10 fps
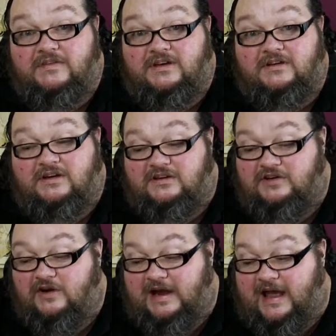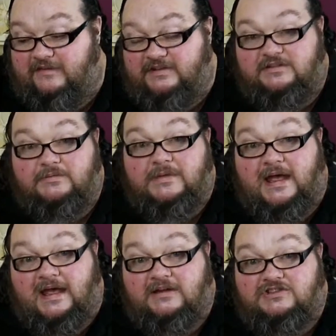than not having them
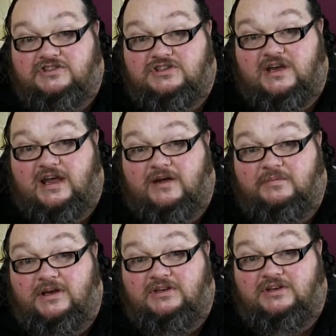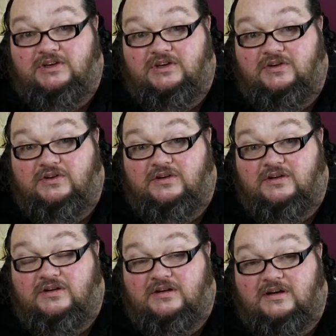hatch, and when you
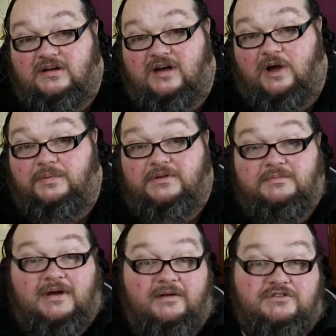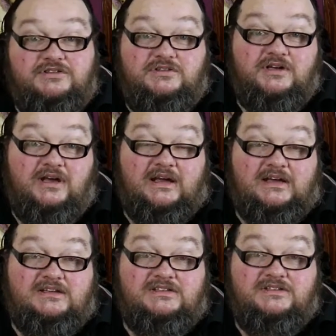open them up to
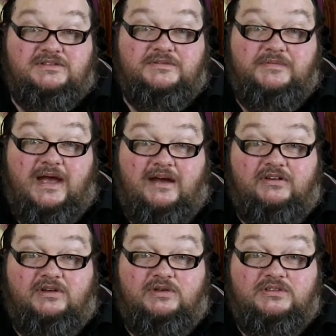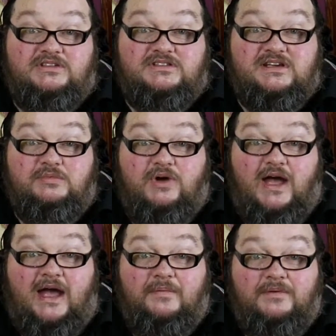have a look to see
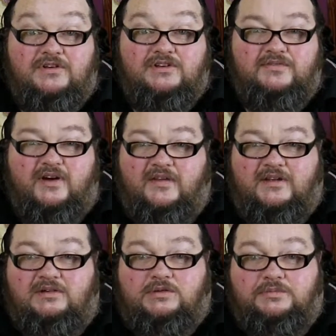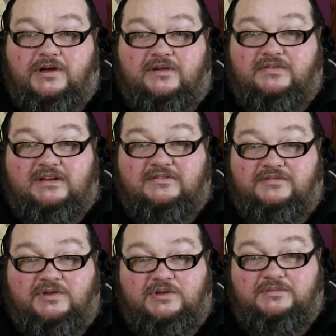what happened, you find they're all perfectly
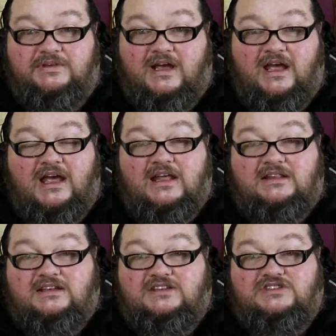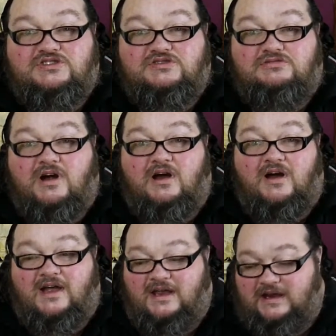formed, they're just
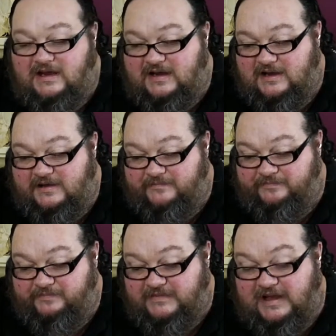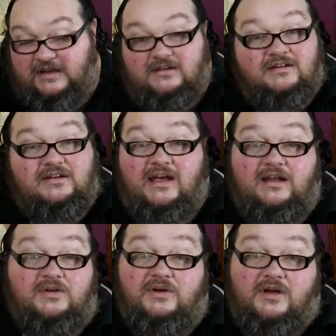dry. And
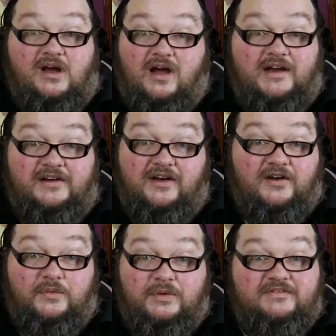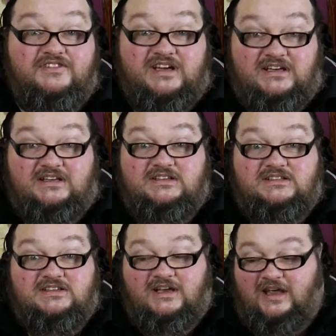look, I know we've done
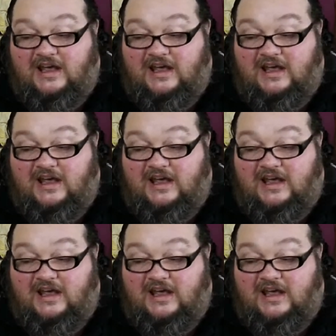it.